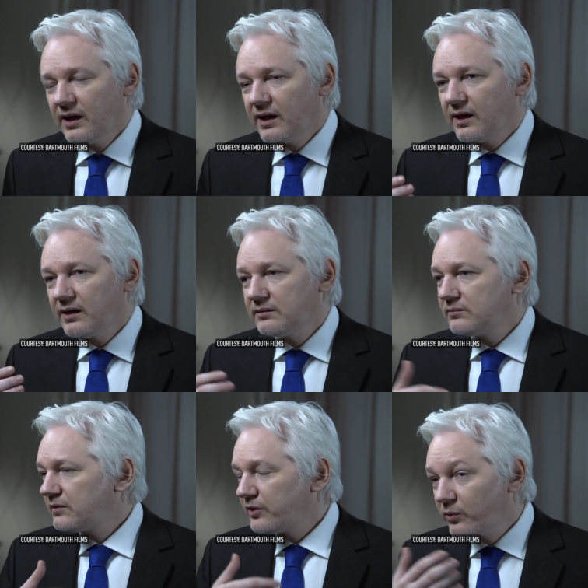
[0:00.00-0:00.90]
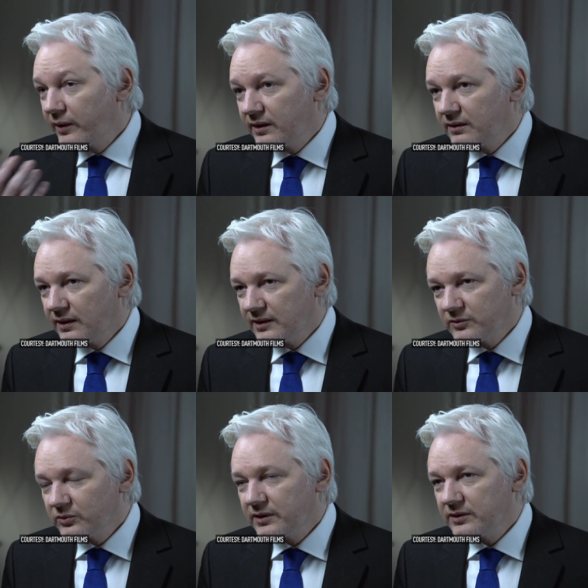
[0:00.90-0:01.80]
The UN has
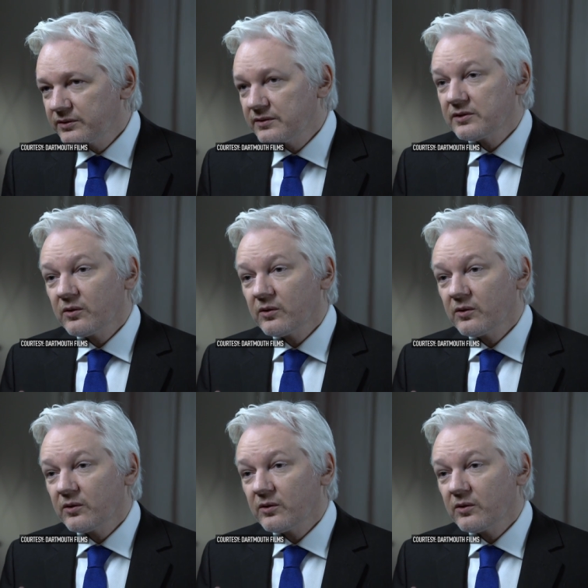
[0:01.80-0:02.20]
looked into this